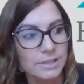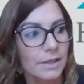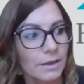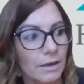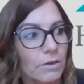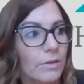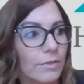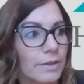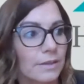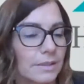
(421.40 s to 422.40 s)
and I say it a lot,
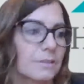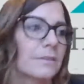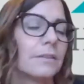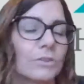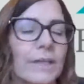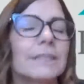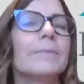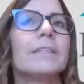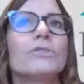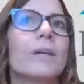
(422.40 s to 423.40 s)
that it's trying to
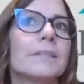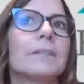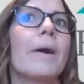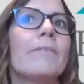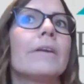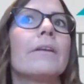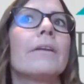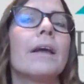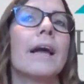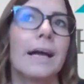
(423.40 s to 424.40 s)
be as
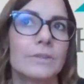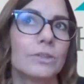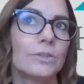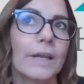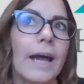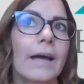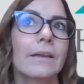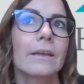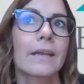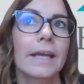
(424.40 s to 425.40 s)
transparent as you
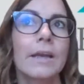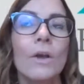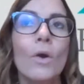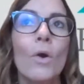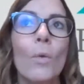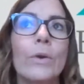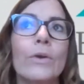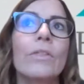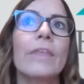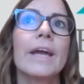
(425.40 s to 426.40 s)
can. Like, we're
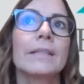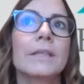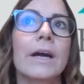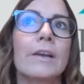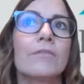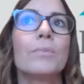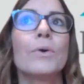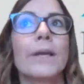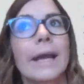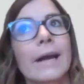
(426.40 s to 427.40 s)
not there to kind of
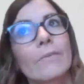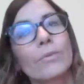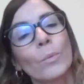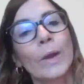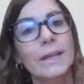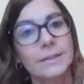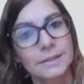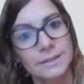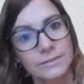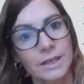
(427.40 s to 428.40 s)
point out the
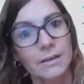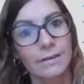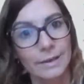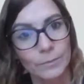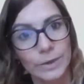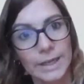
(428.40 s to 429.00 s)
weaknesses of a client.